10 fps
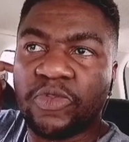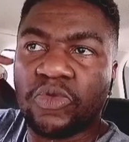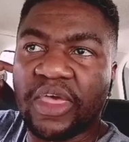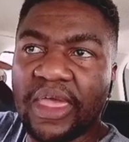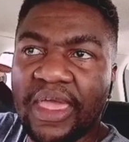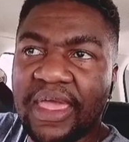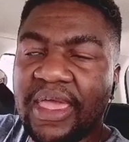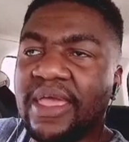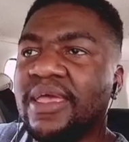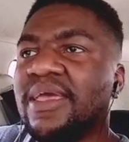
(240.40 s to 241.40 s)
to the ear.
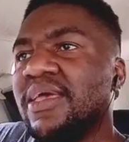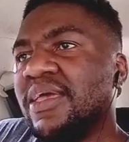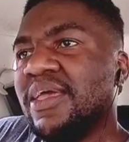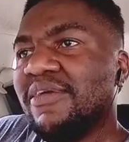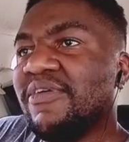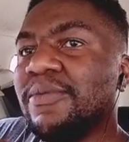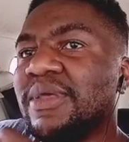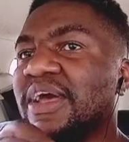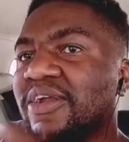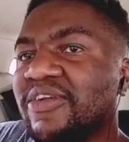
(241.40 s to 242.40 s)
Even
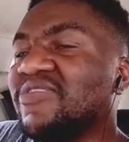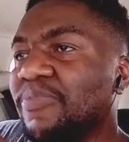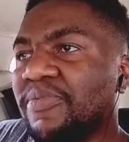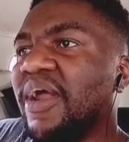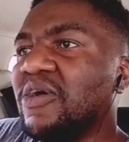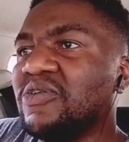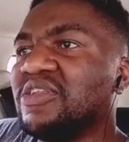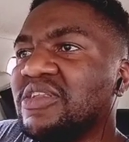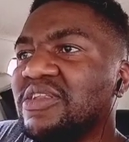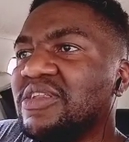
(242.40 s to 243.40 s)
when a Chris
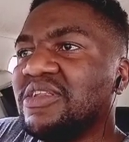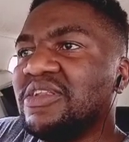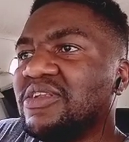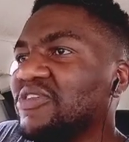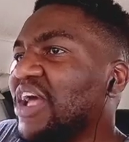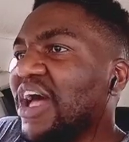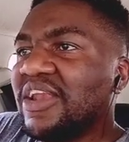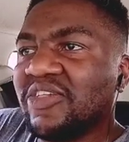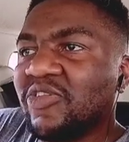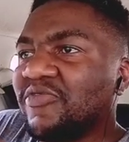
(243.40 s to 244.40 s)
Brown,
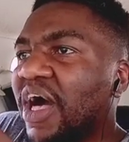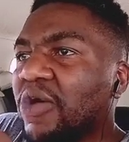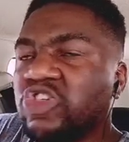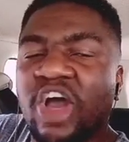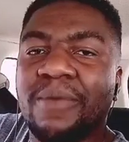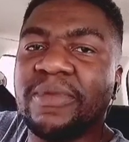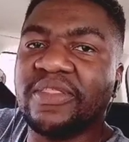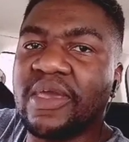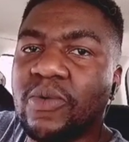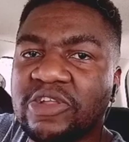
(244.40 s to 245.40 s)
regardless of how charming
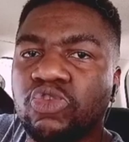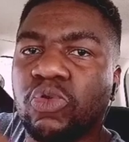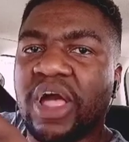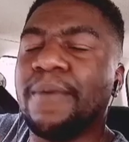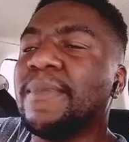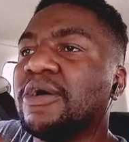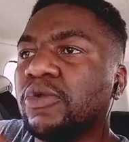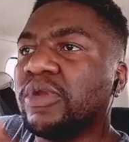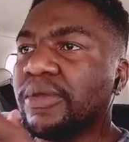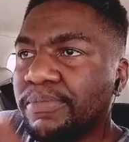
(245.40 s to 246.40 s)
they want to come out
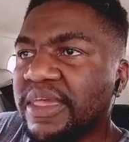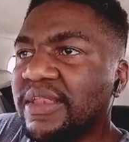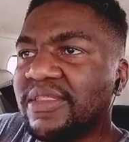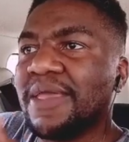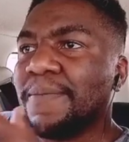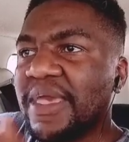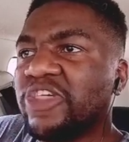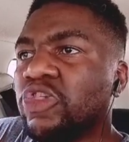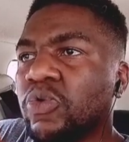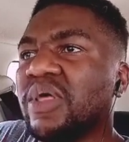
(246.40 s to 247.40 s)
on a beat, they make
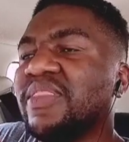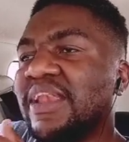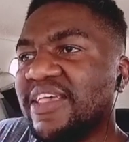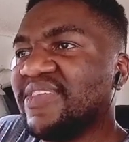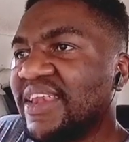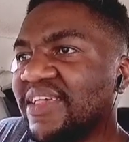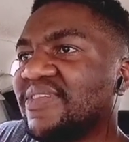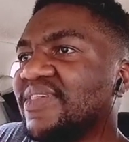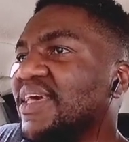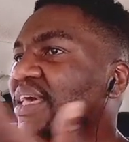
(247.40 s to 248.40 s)
sure the listeners
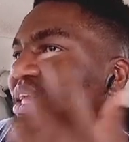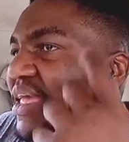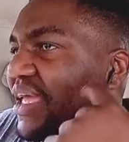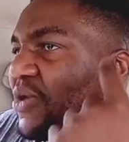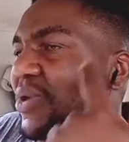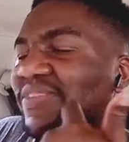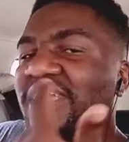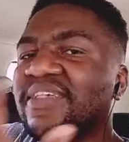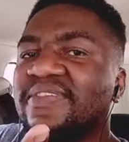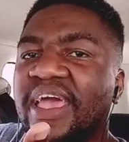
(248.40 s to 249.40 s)
get what they
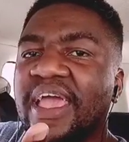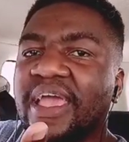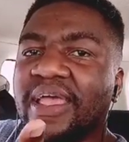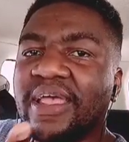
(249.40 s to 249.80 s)
are saying.